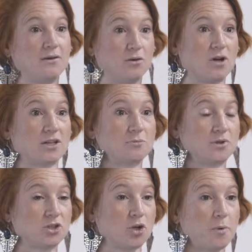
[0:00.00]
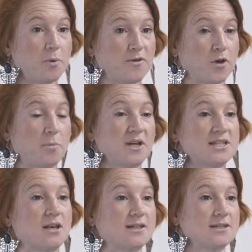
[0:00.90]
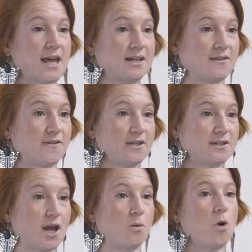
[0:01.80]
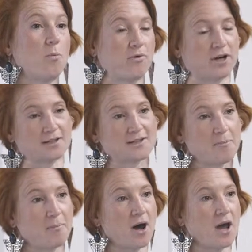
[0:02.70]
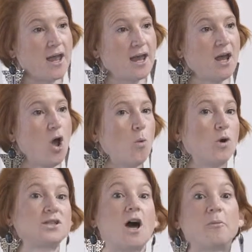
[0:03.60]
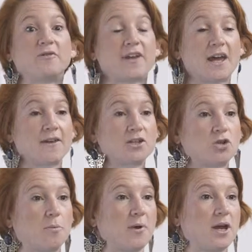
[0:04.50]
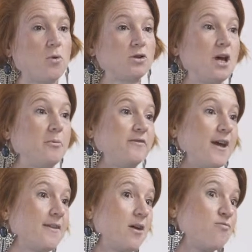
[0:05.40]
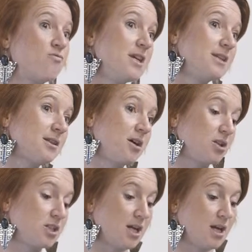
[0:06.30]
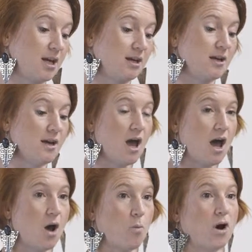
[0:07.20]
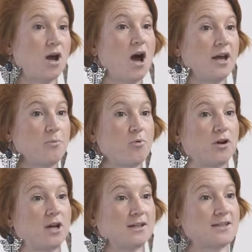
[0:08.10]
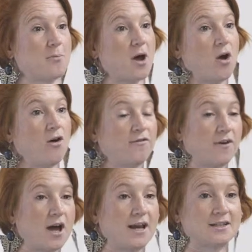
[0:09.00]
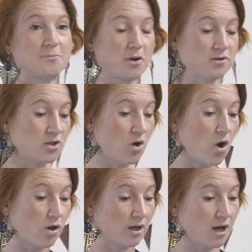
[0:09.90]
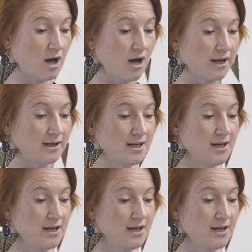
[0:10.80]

your customers are shopping with you. But it's understanding things like what products they're buying, what time of day they're shopping, what time of day they're researching, what kind of products they buy offline as opposed to online.